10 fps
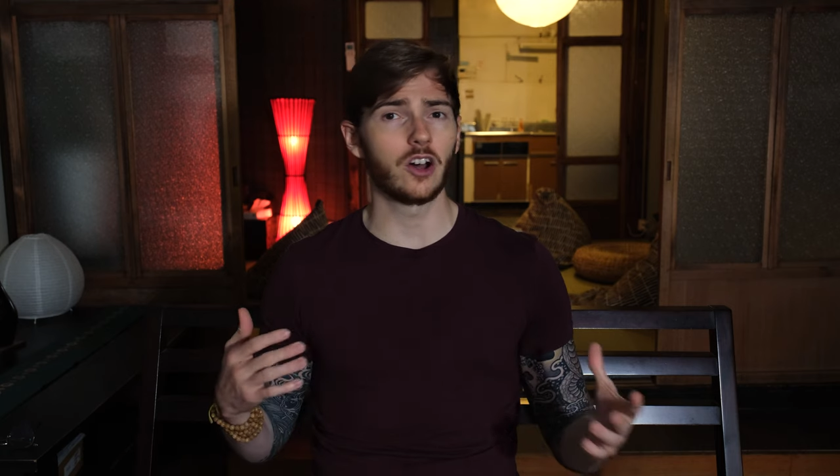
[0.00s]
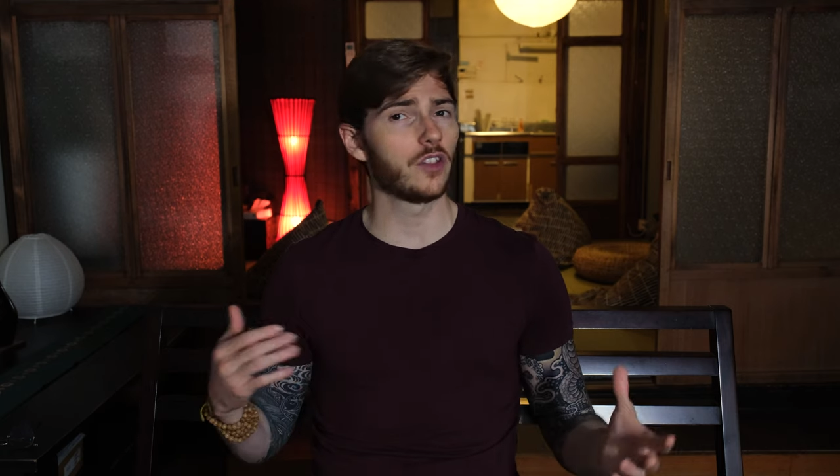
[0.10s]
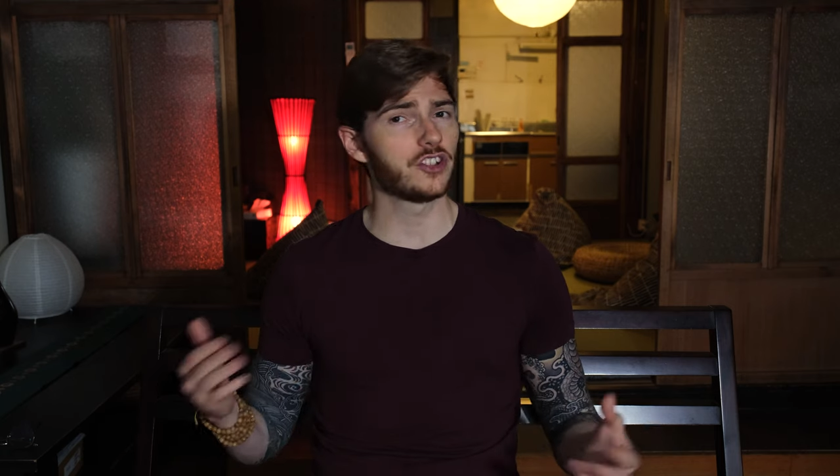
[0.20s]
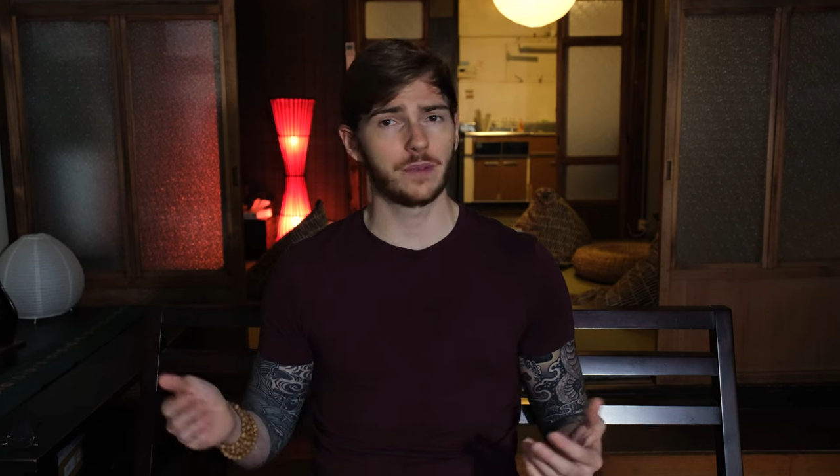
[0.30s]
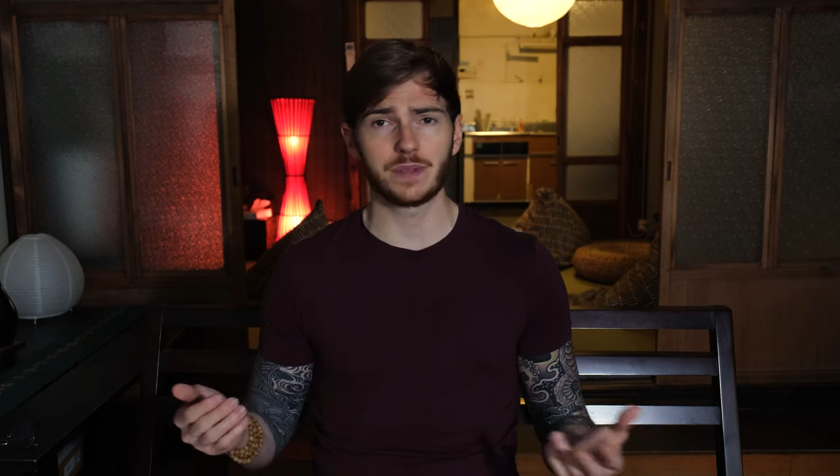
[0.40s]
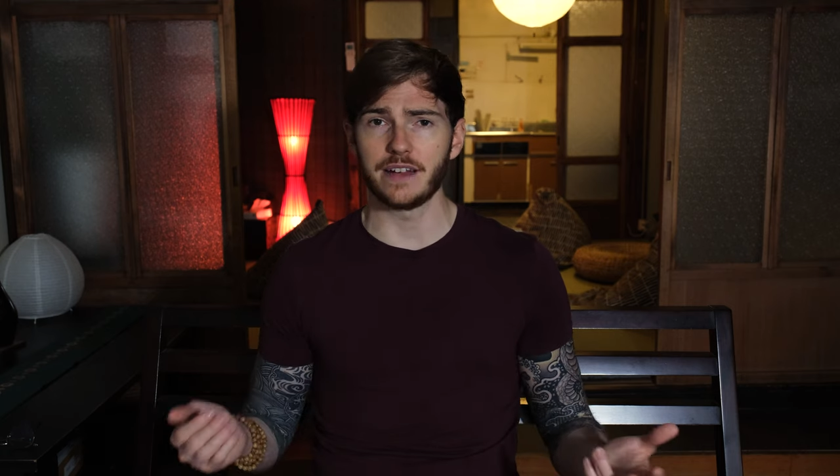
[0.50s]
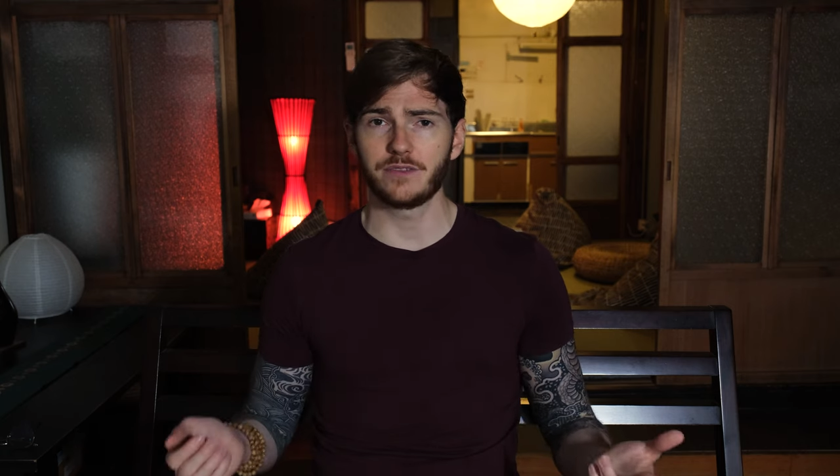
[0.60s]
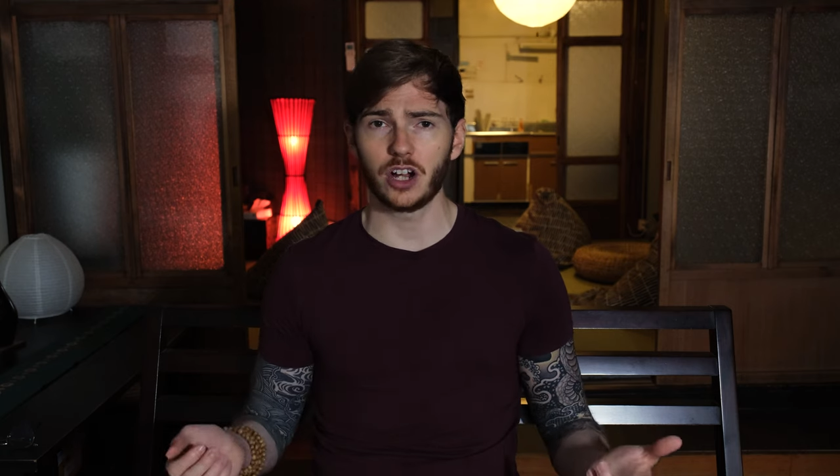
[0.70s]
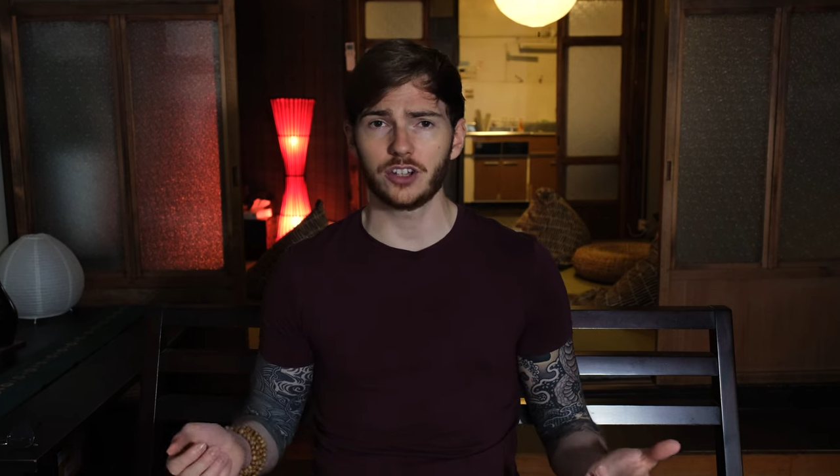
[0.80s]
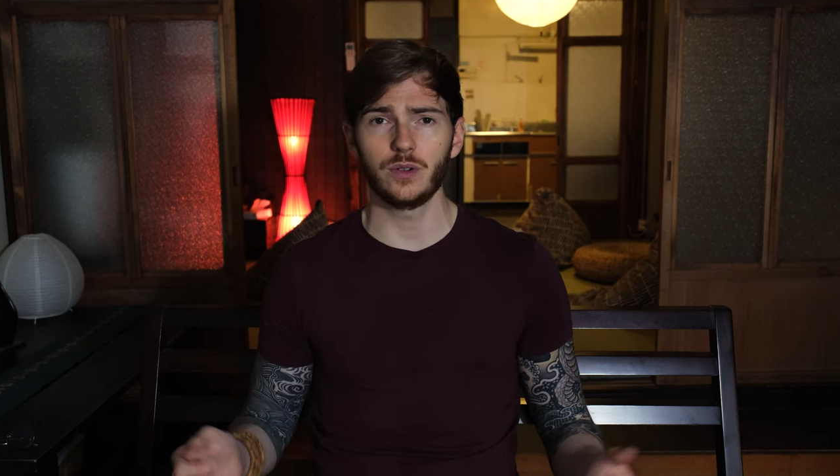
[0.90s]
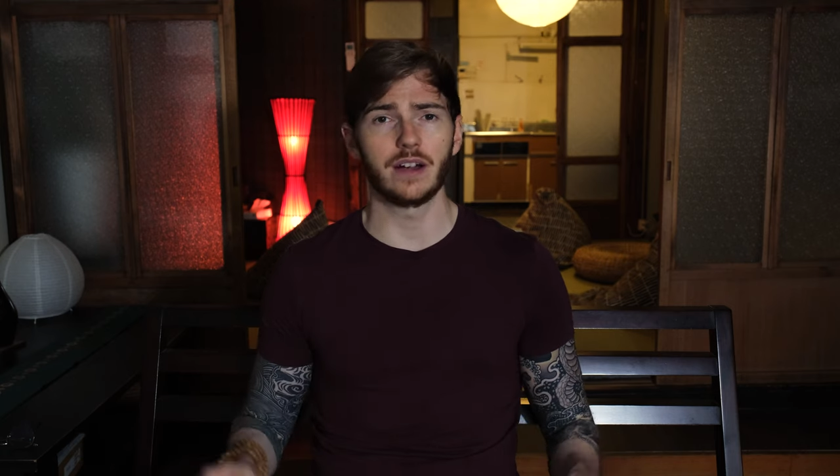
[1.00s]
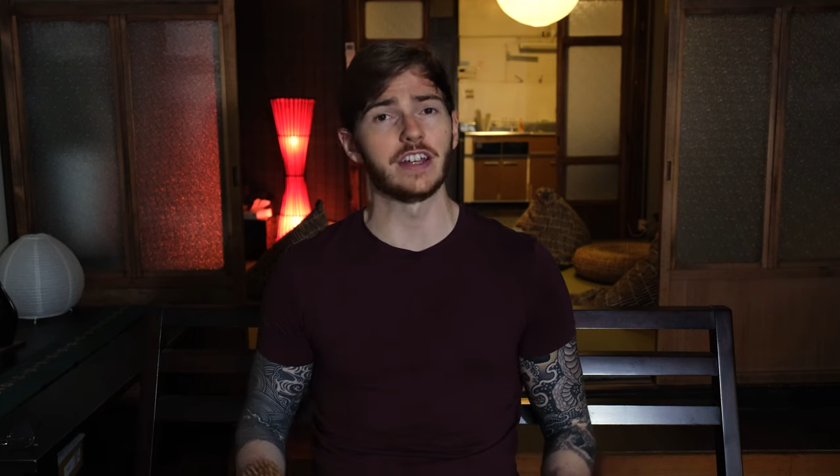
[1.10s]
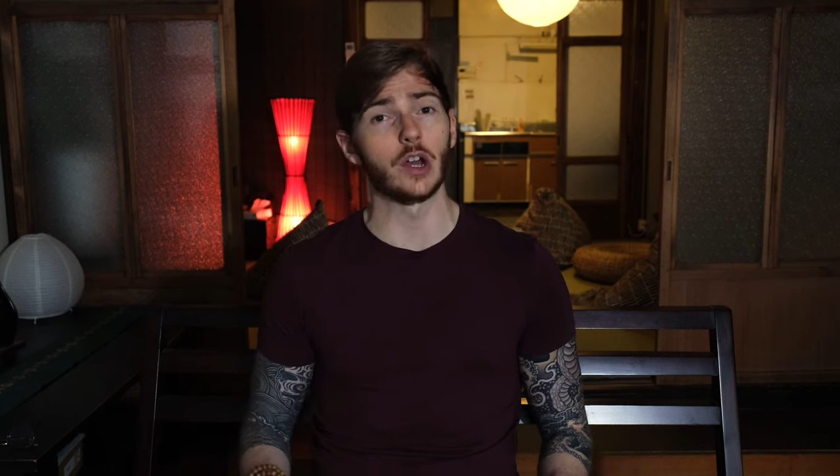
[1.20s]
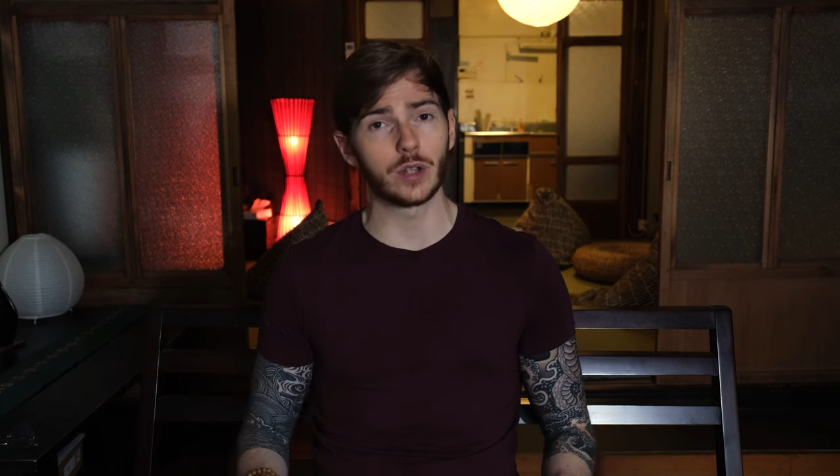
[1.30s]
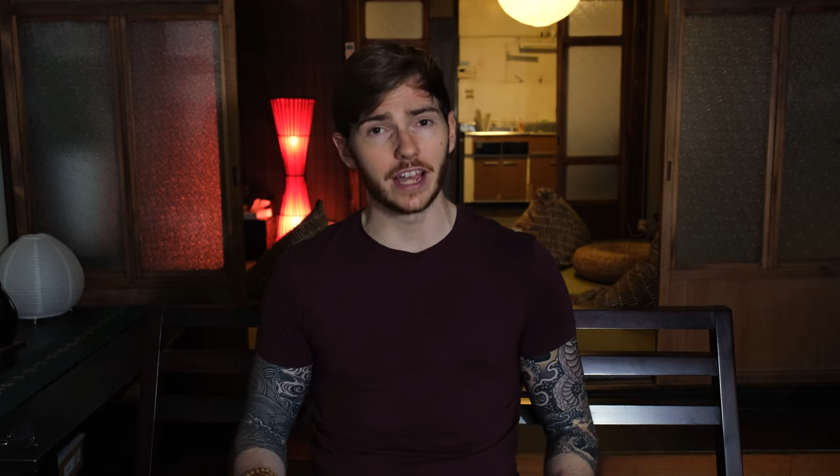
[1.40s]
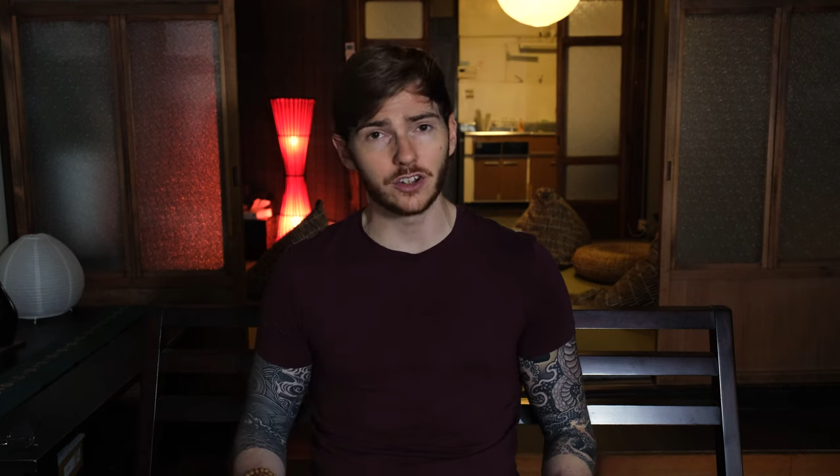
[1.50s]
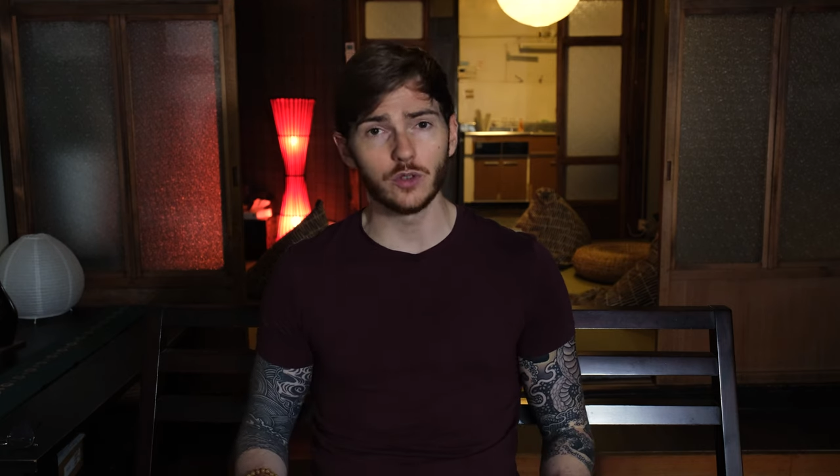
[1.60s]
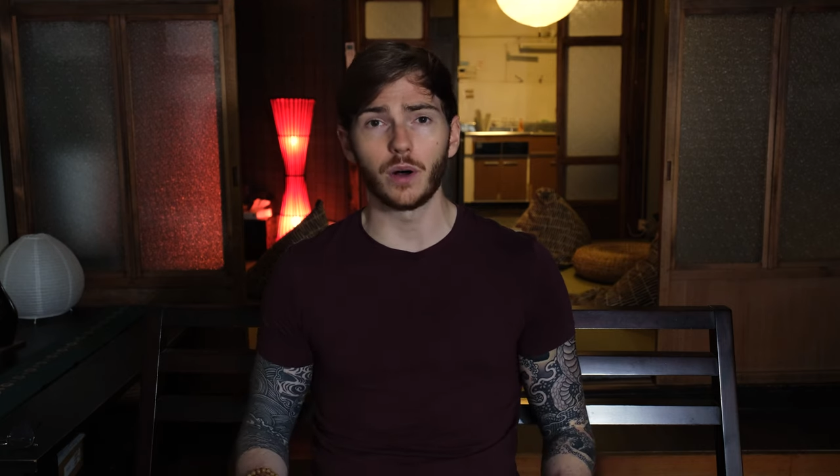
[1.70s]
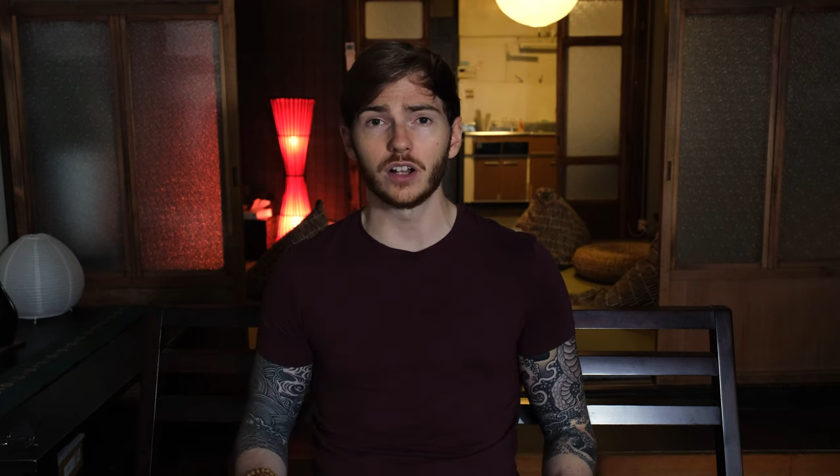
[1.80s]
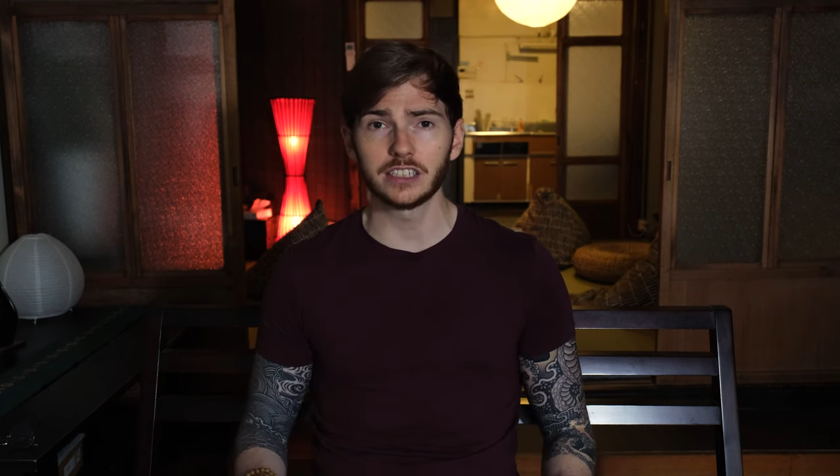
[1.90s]
all the gyms I've talked to have a no tattoo
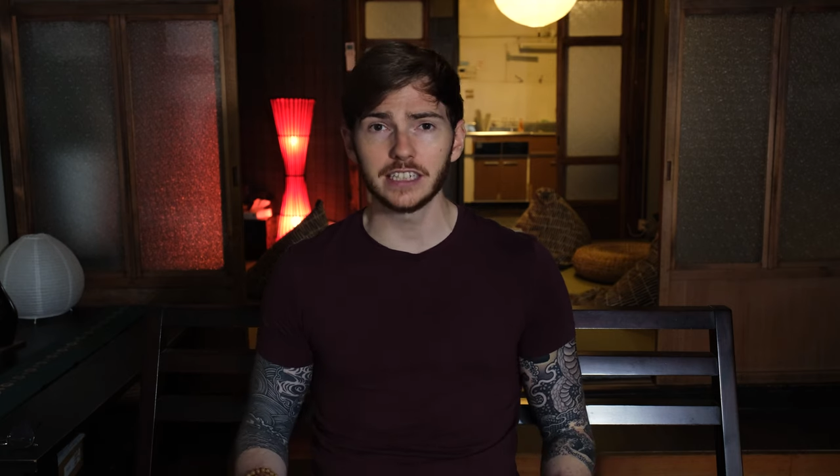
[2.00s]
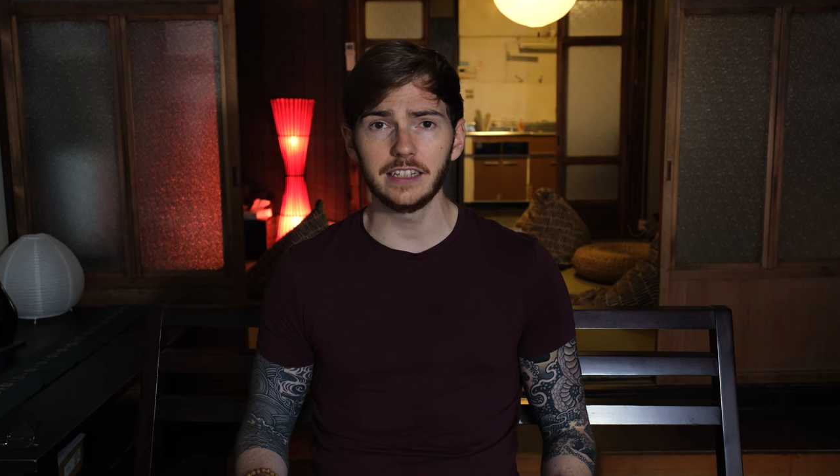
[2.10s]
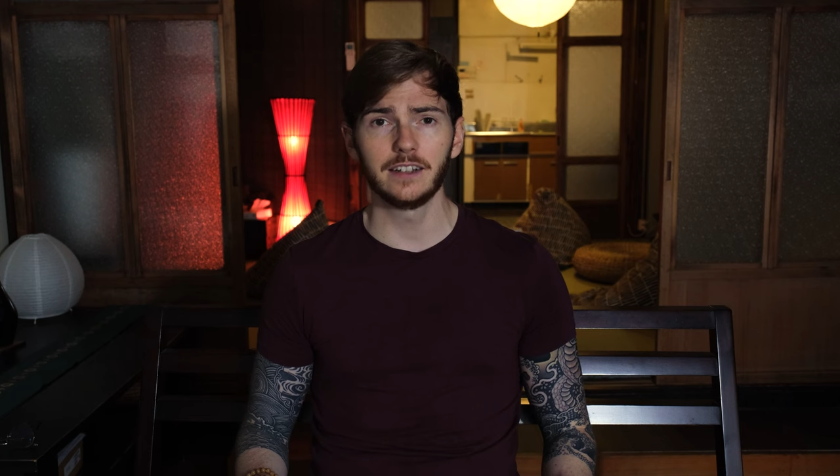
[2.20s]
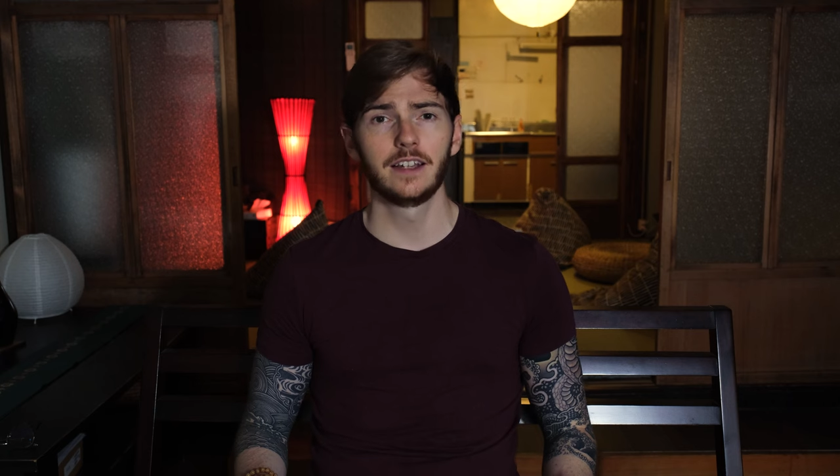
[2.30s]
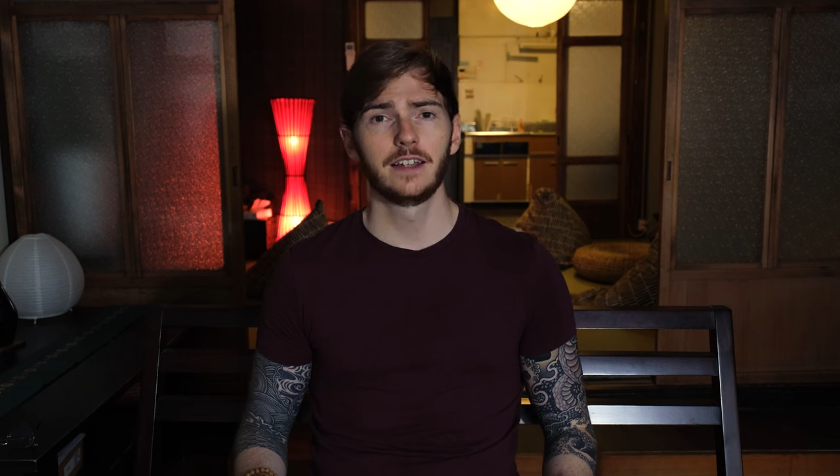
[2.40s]
policy.